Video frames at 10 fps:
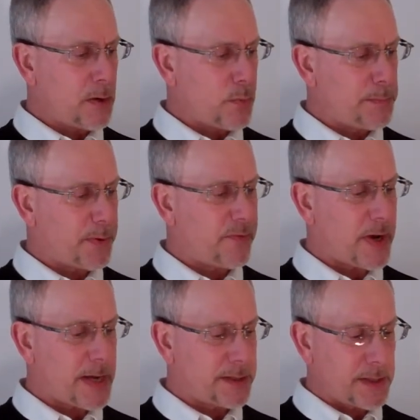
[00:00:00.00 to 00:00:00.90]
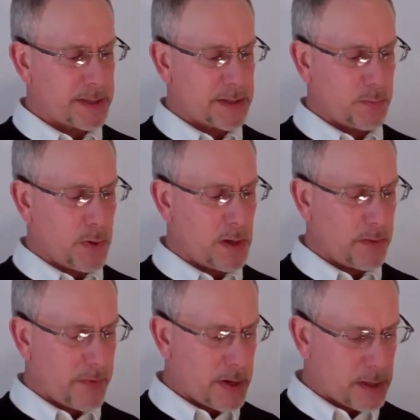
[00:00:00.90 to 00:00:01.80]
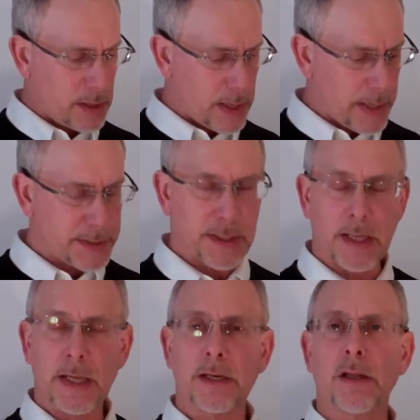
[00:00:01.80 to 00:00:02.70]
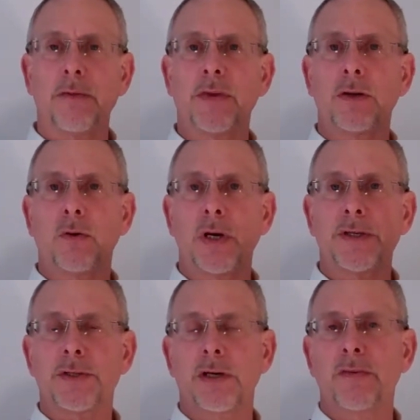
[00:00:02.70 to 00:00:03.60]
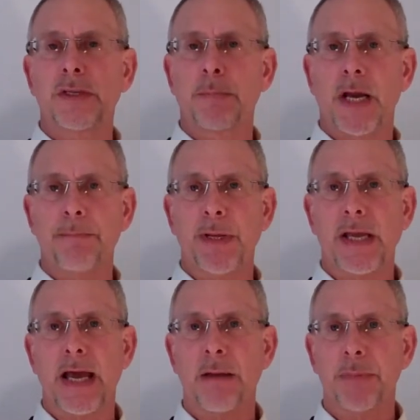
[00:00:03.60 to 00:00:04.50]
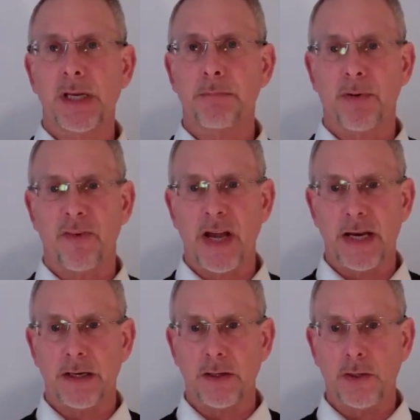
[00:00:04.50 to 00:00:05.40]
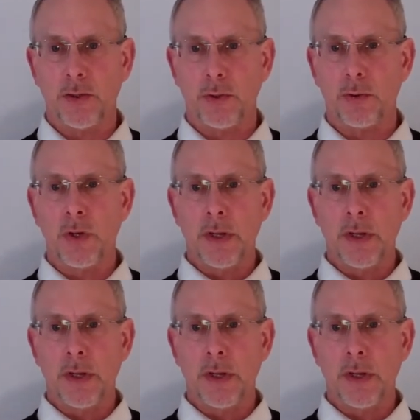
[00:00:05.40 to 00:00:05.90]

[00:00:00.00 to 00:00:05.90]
We provide this to all of our clients at Kendall Inventory Service, but I'd be happy to provide it to you